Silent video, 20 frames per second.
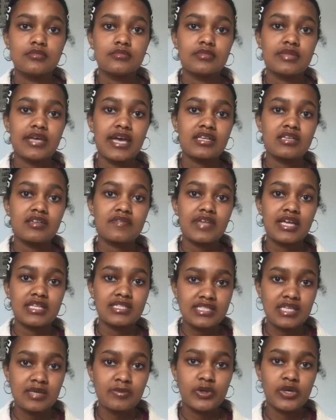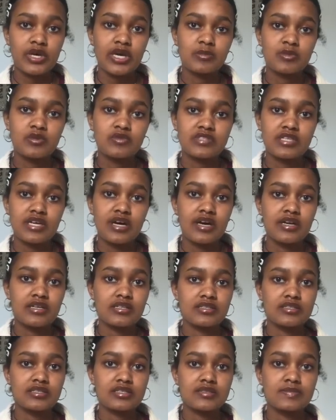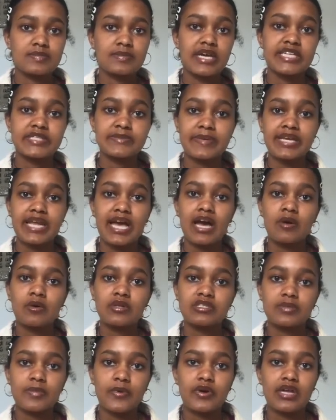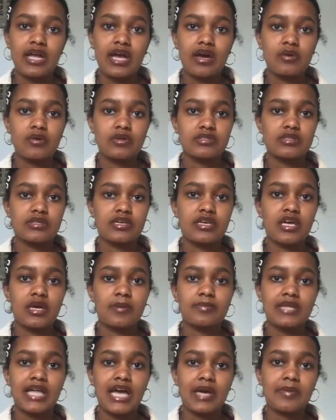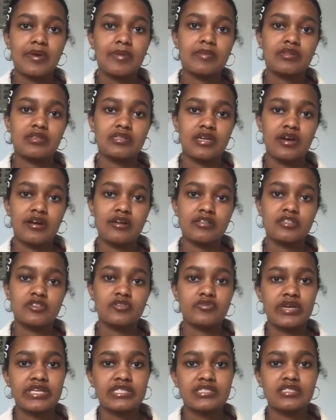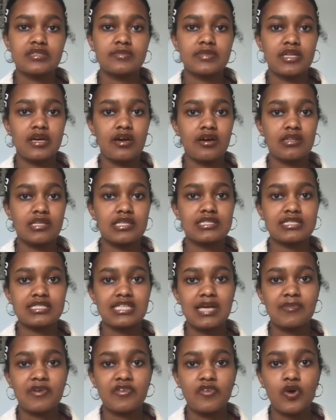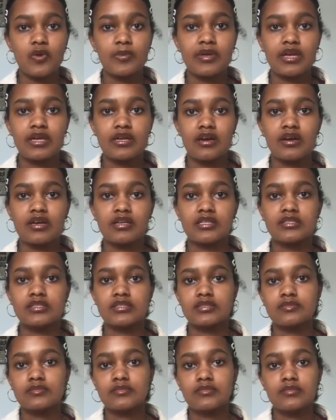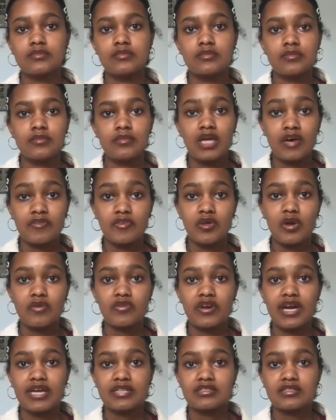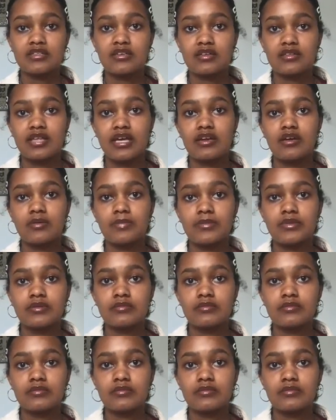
The end of that summer, I moved to Ireland. I spent hours upon hours looking up black people in Ireland, racism in Ireland, Islamophobia in Ireland. Have you ever had to look that up?